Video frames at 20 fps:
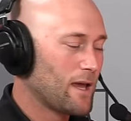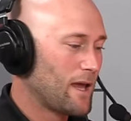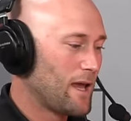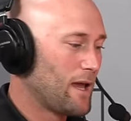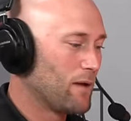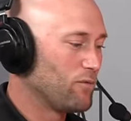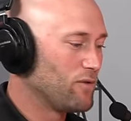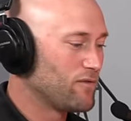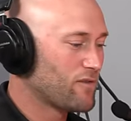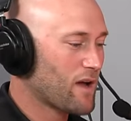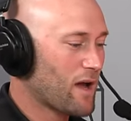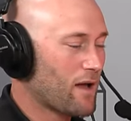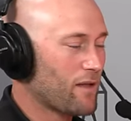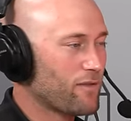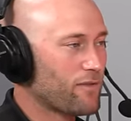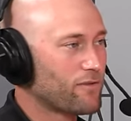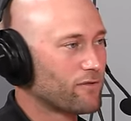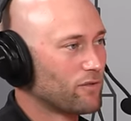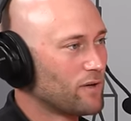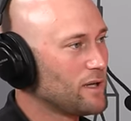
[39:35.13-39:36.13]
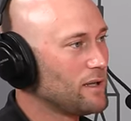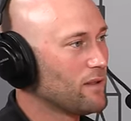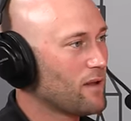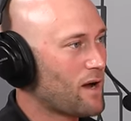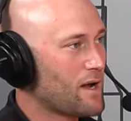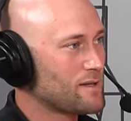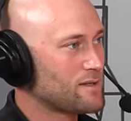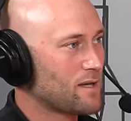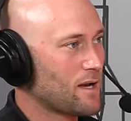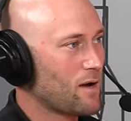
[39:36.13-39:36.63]
And we've got three
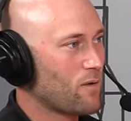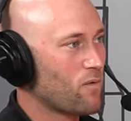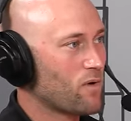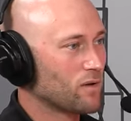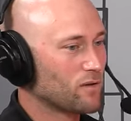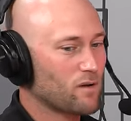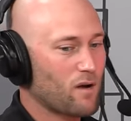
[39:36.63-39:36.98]
lines that I want